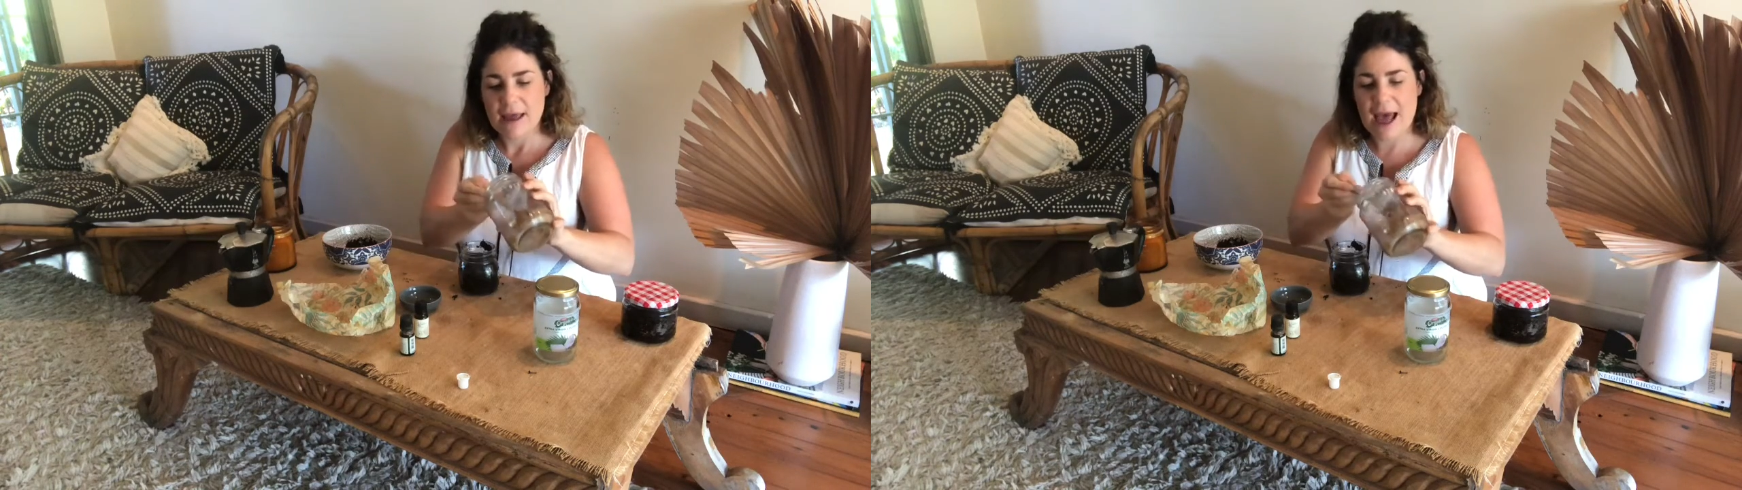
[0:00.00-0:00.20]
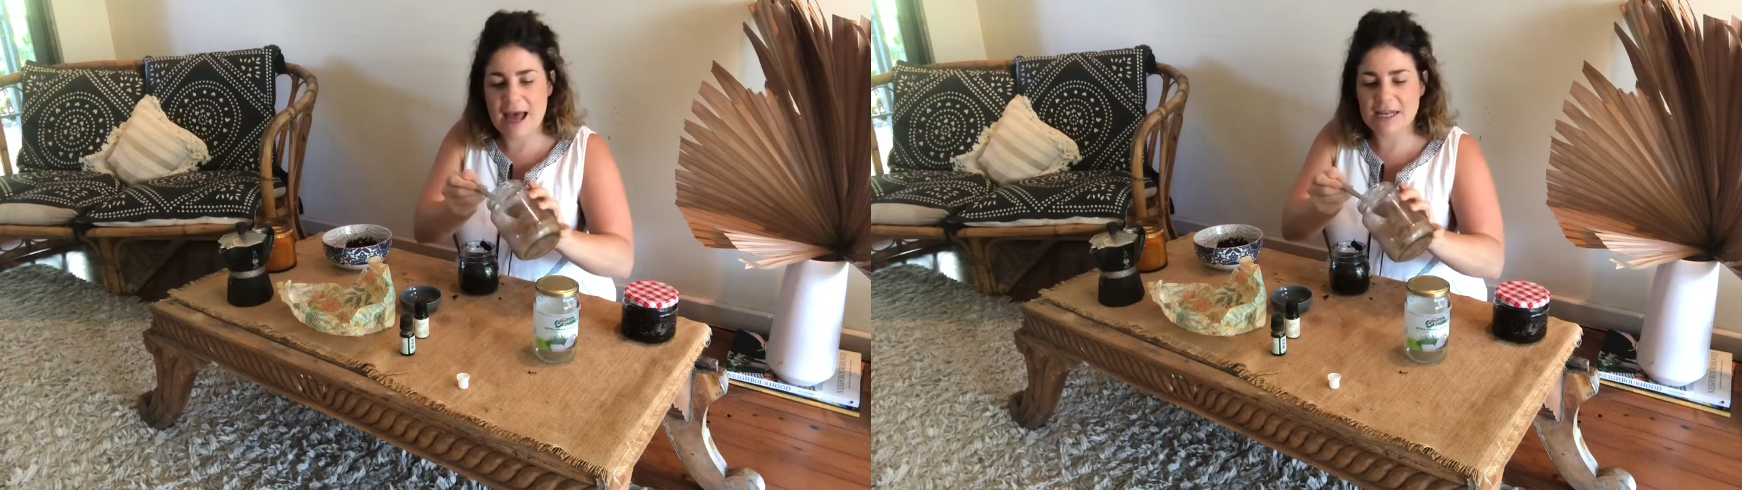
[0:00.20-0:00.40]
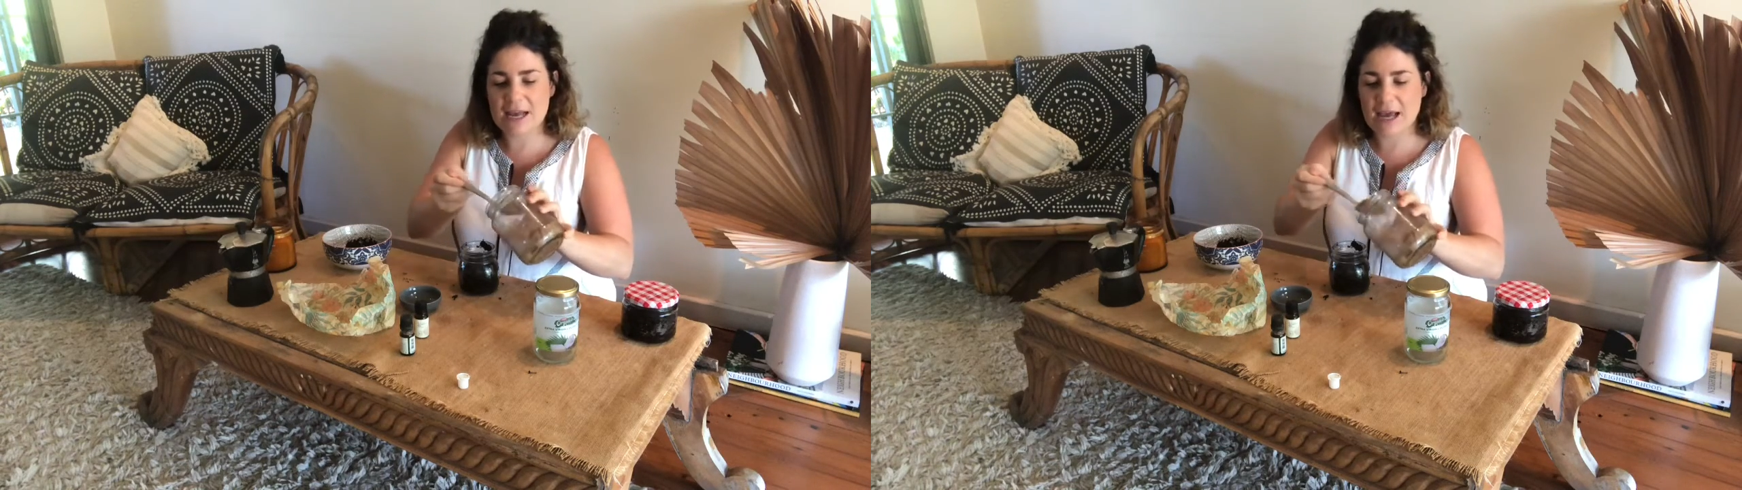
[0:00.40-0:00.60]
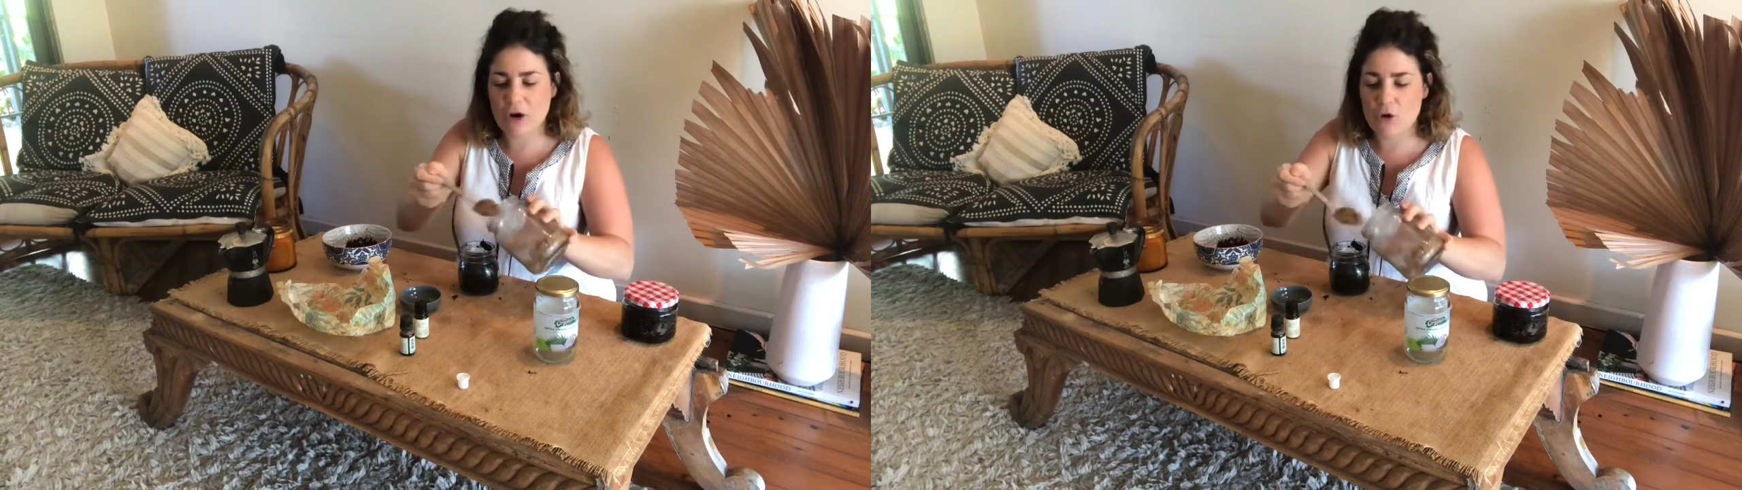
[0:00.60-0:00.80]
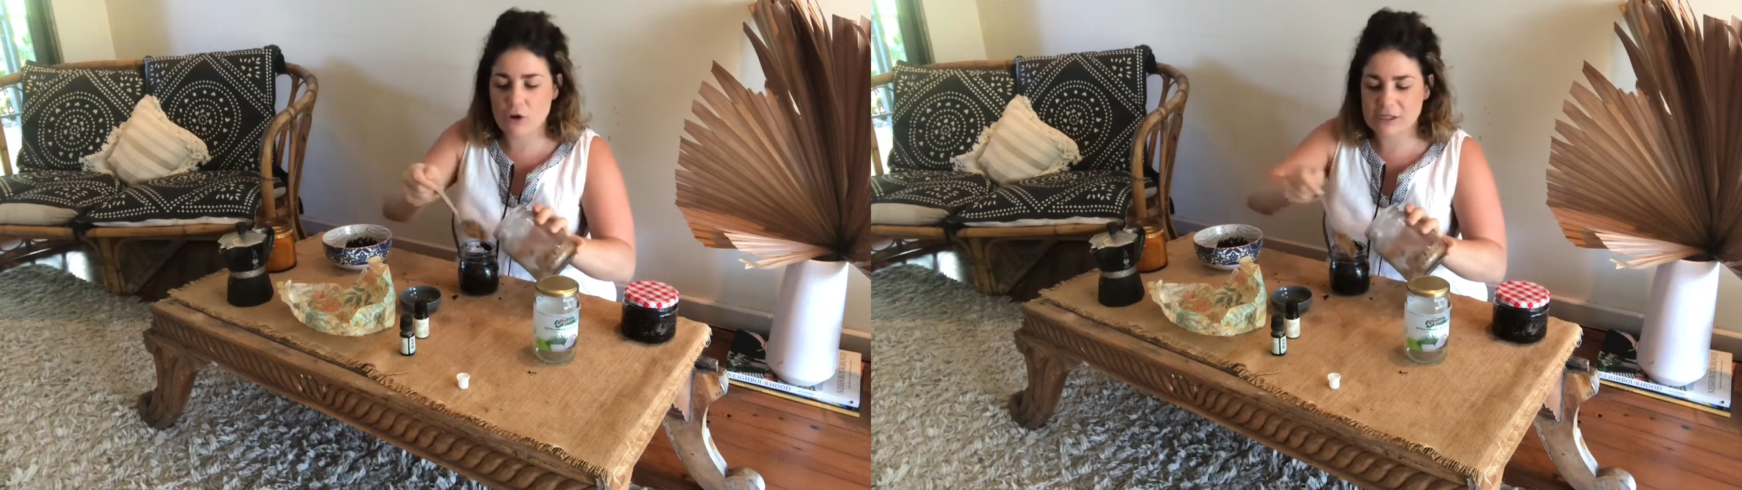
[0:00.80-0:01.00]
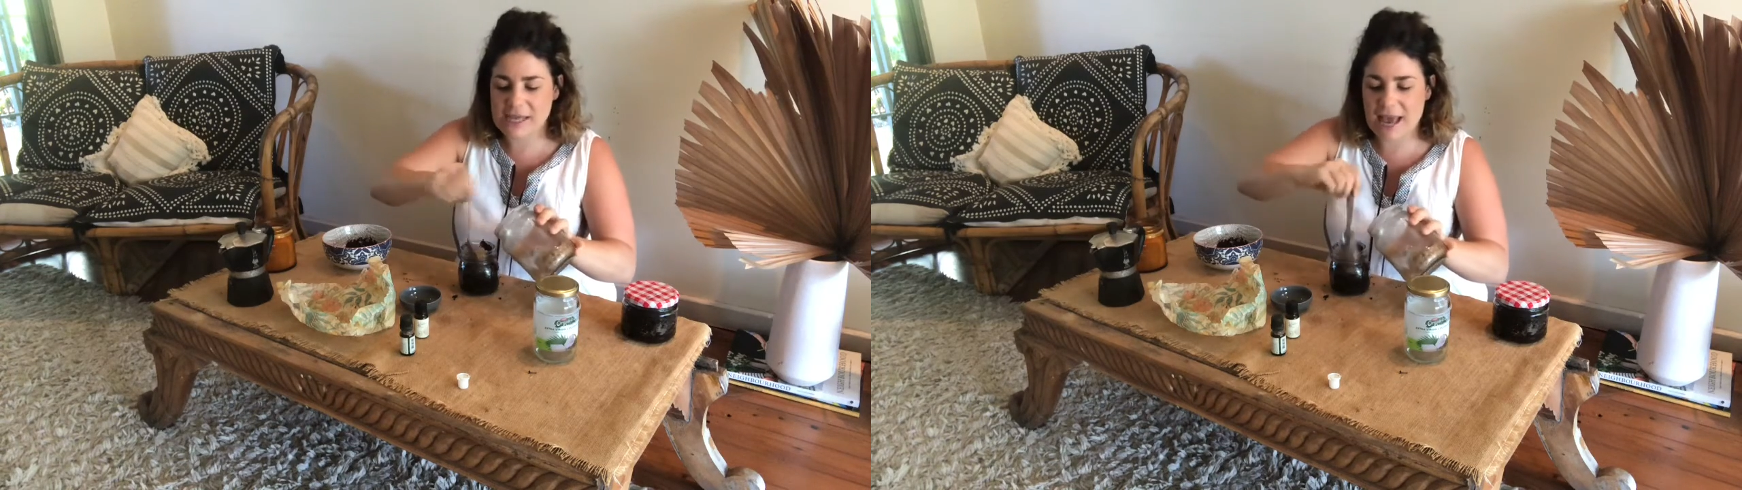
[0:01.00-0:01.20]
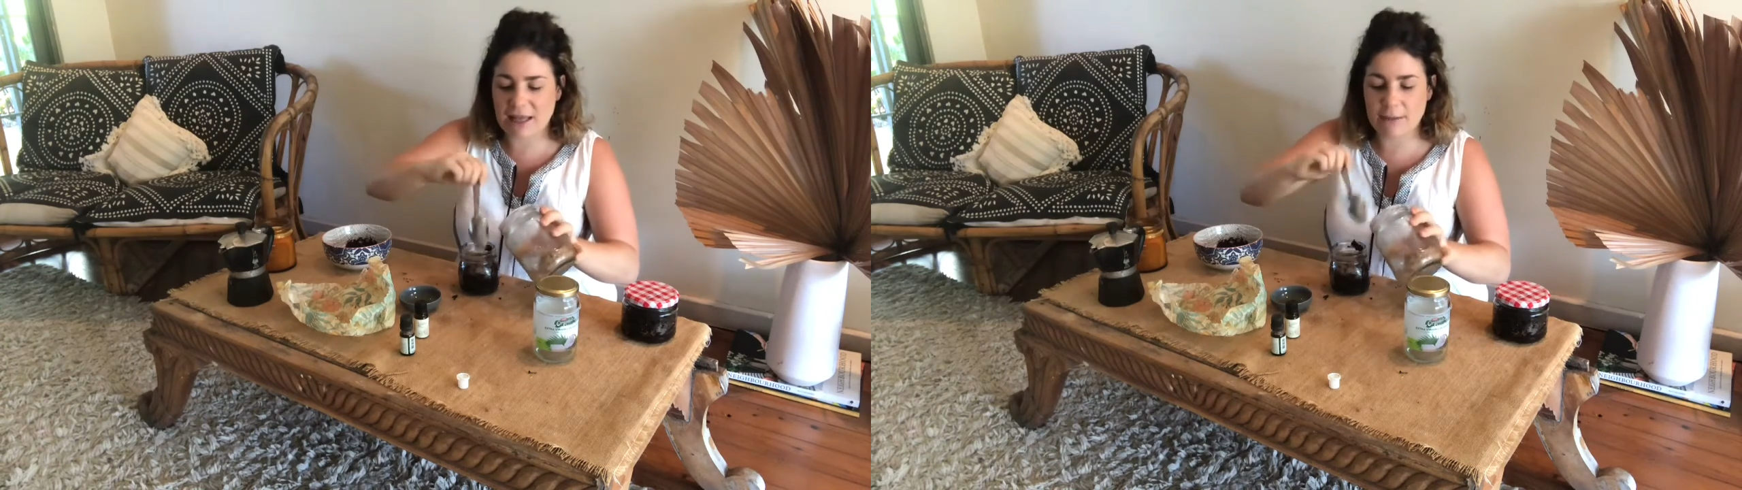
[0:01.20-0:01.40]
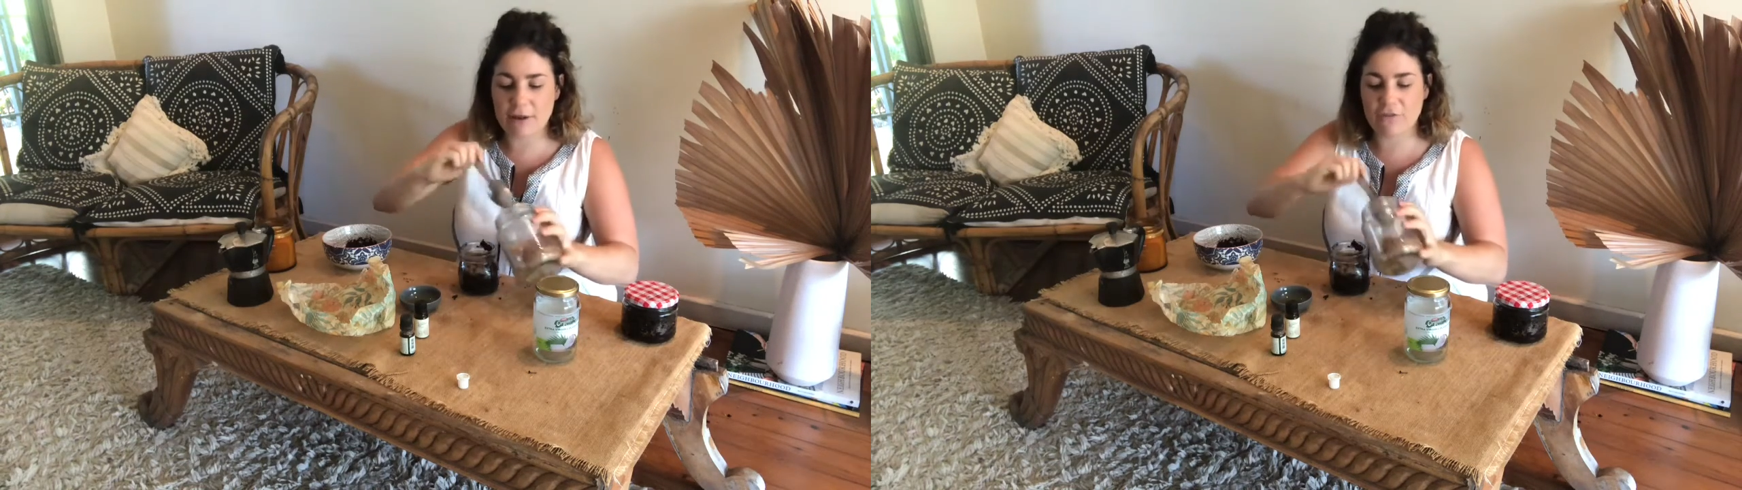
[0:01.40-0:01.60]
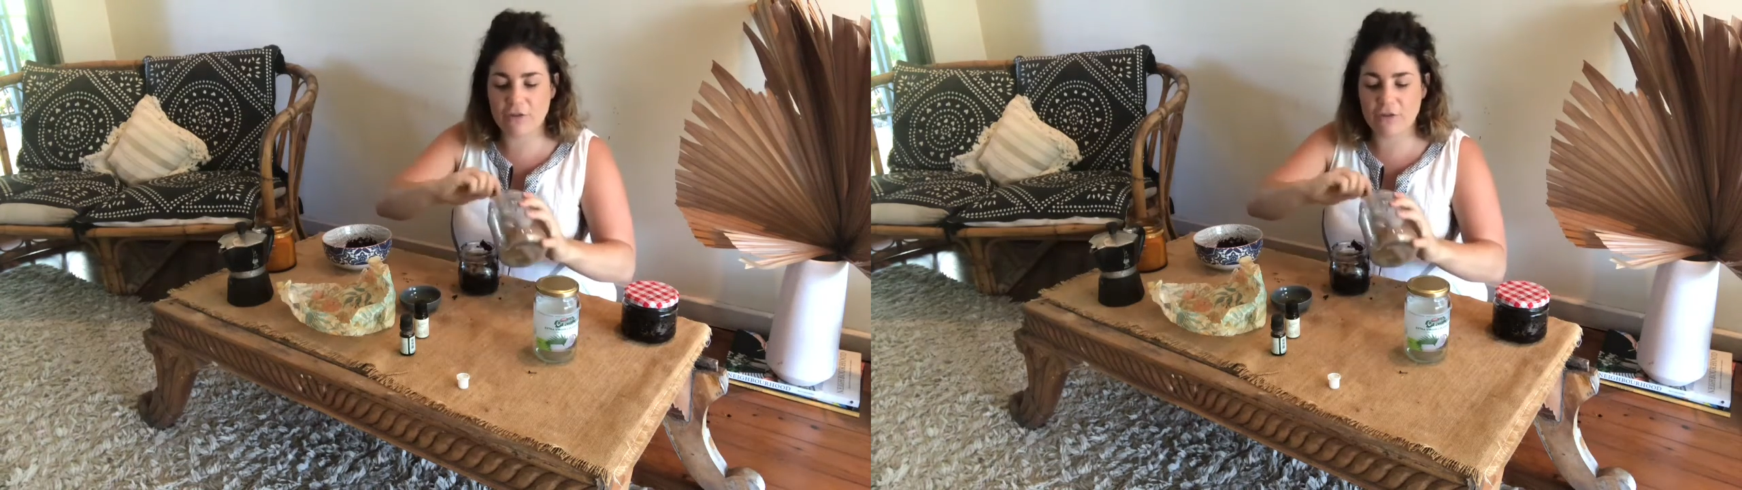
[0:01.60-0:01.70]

add a coarser element